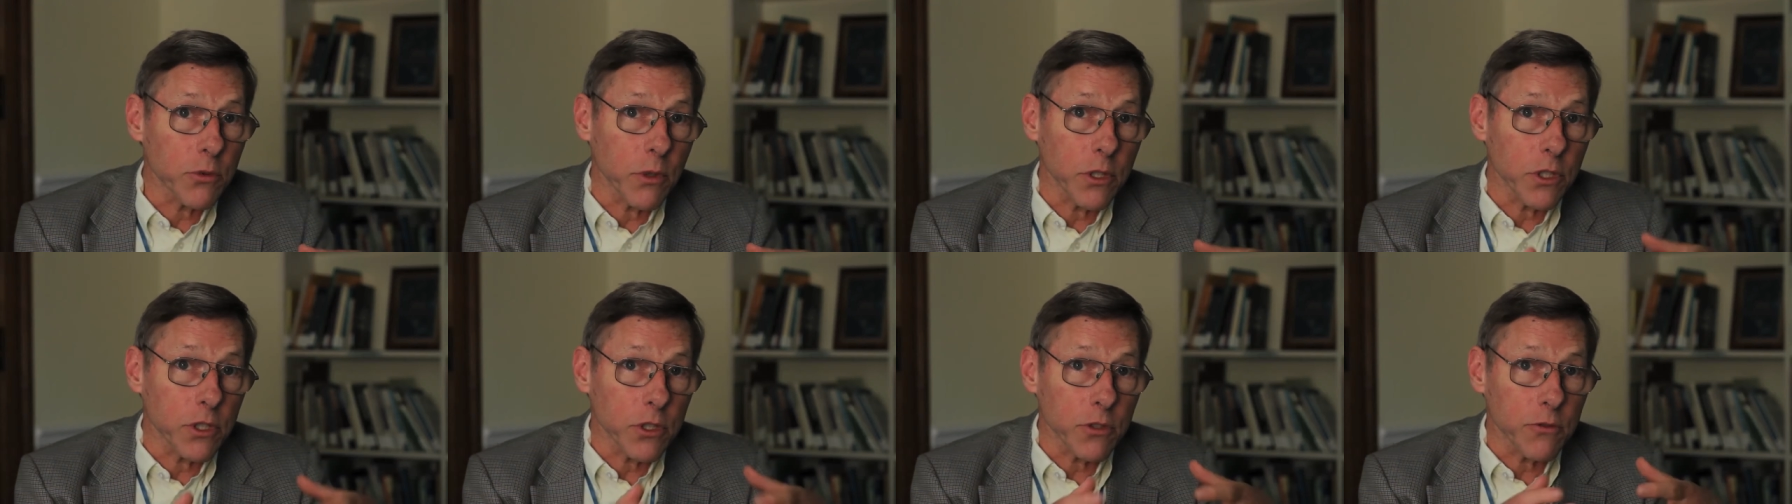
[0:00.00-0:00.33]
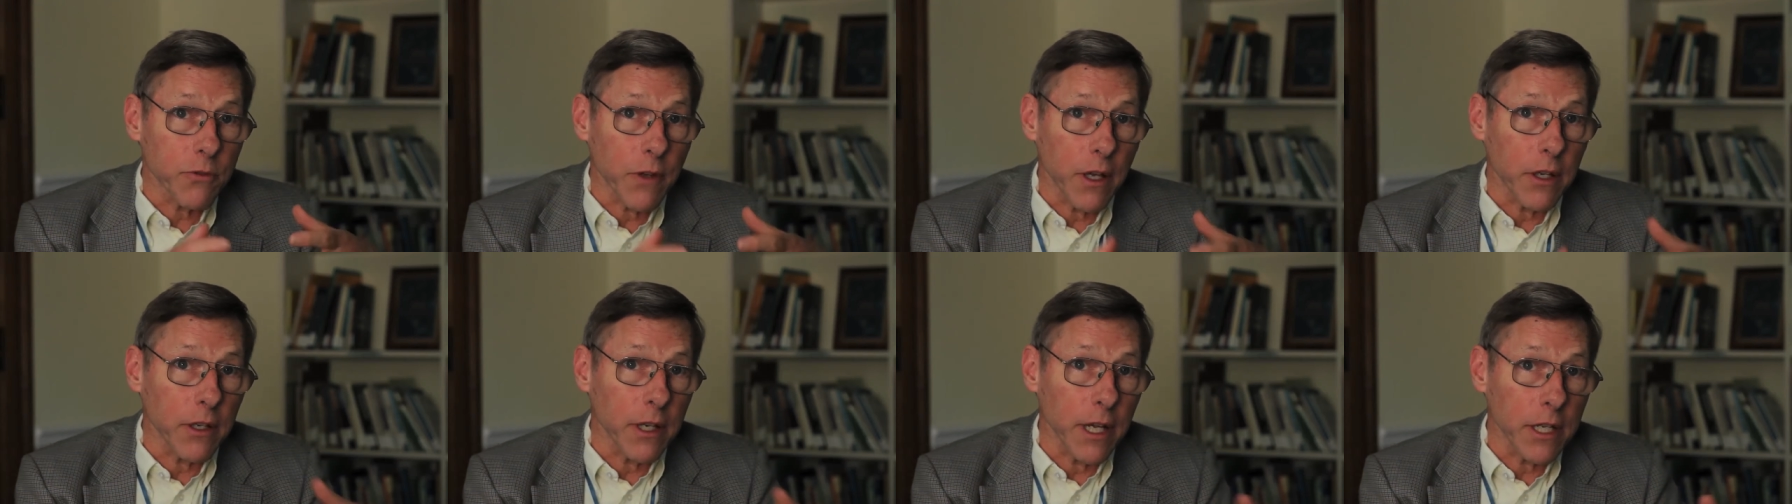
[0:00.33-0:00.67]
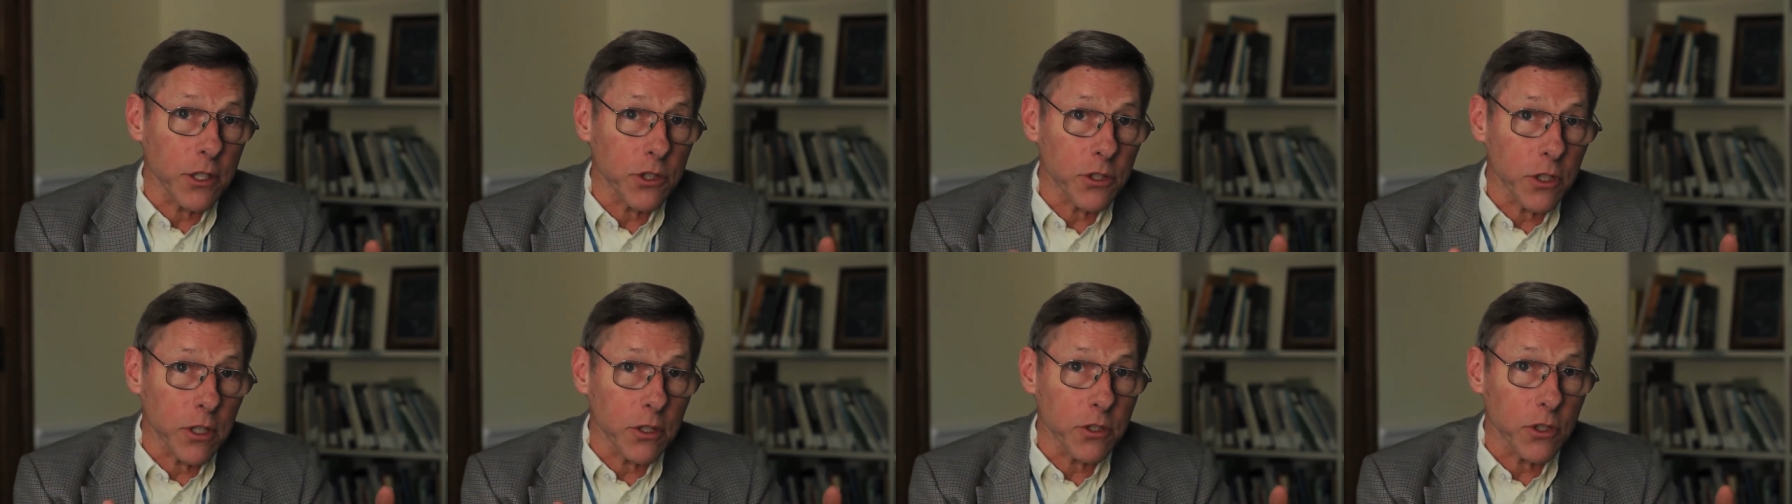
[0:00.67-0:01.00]
which is
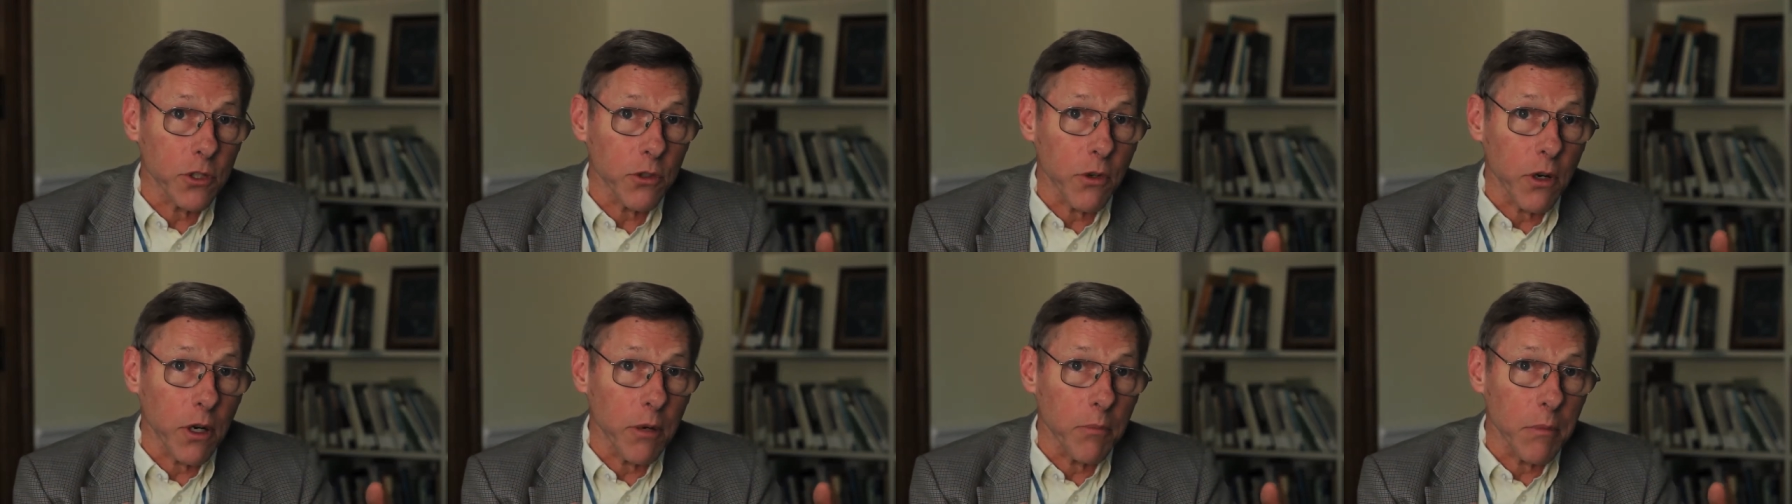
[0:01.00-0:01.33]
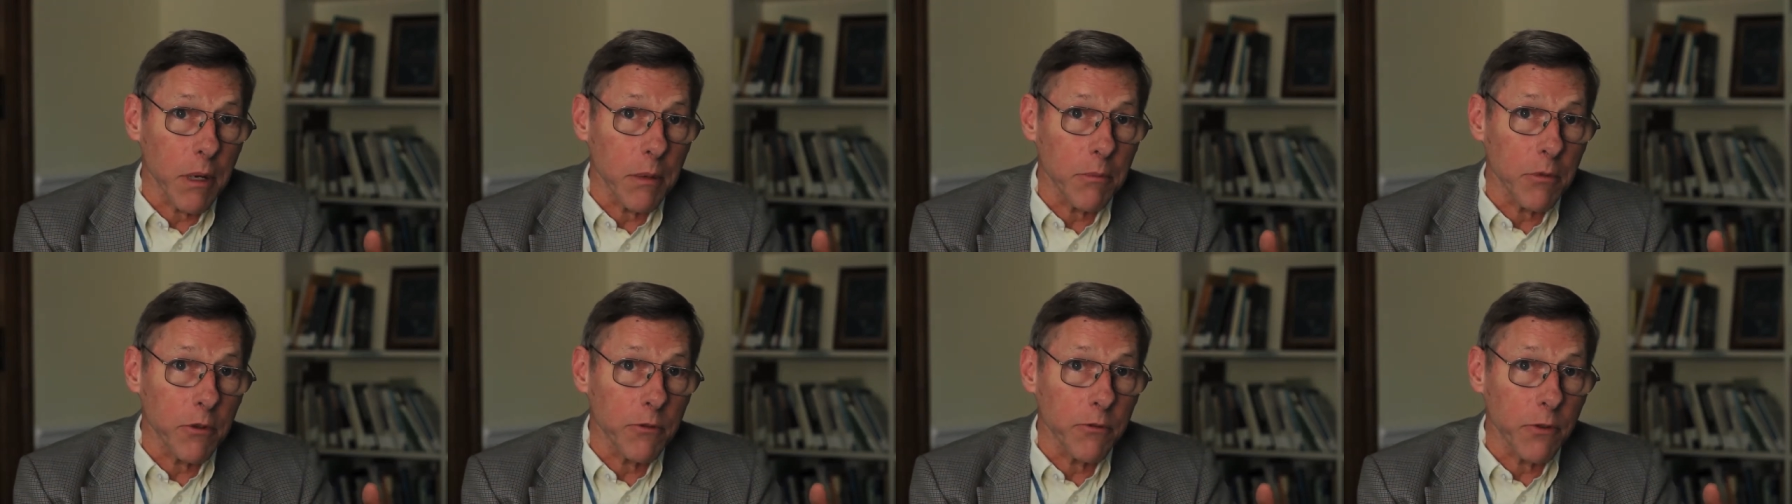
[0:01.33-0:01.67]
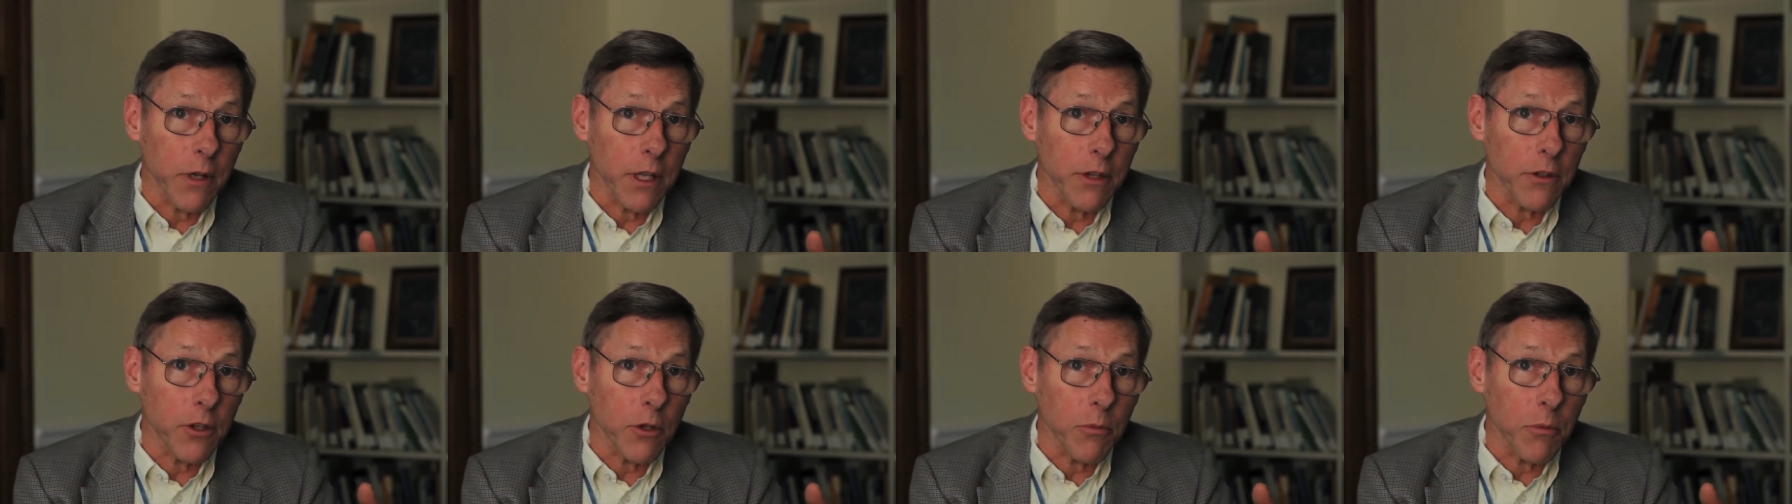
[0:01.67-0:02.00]
foundational to our member
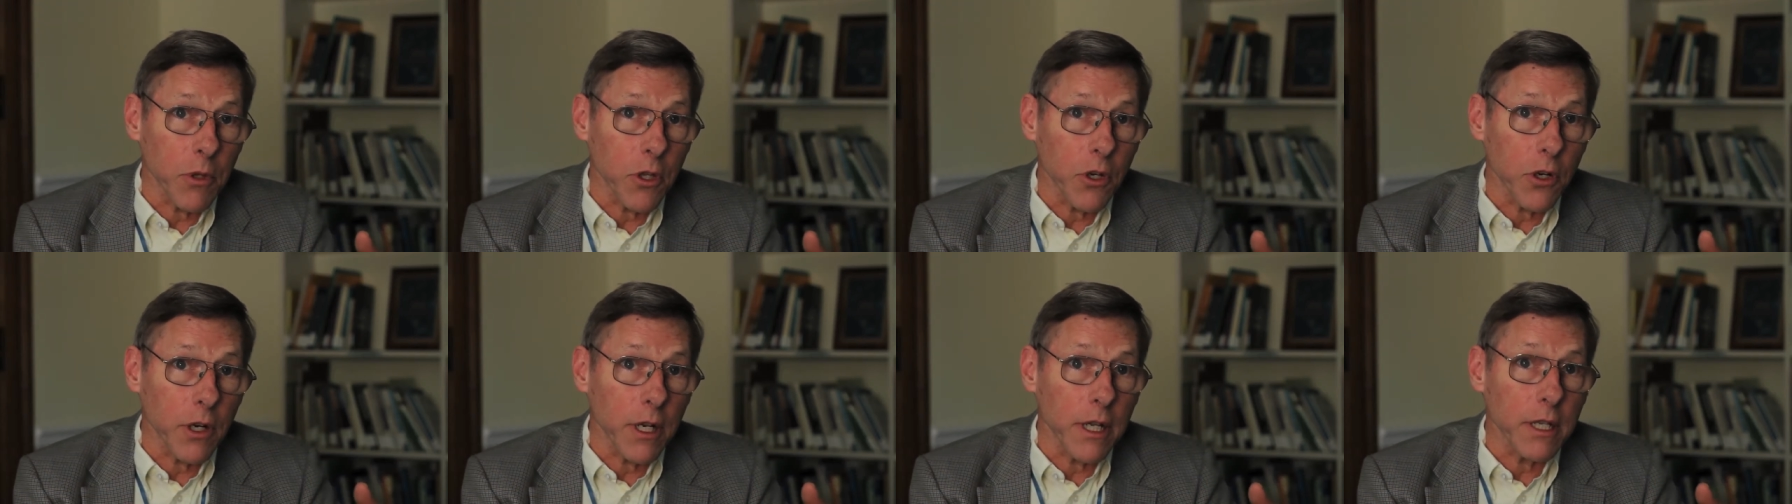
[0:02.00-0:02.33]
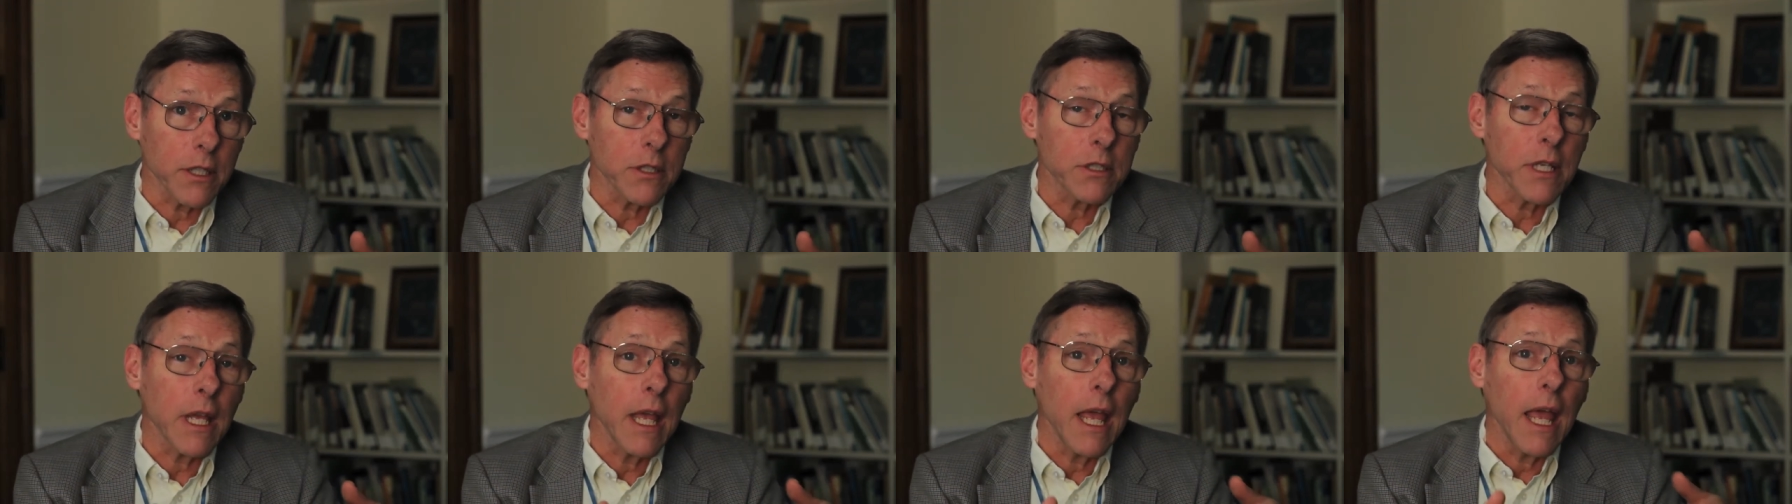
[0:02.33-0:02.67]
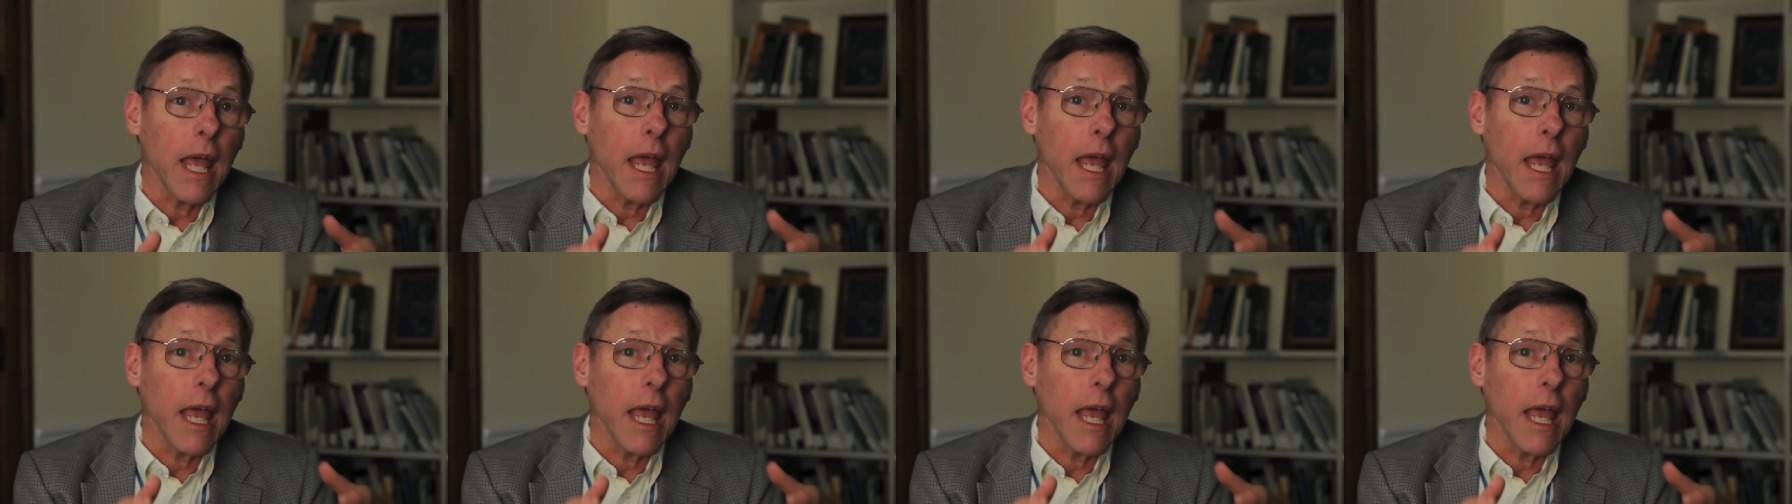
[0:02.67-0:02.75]
faith communities,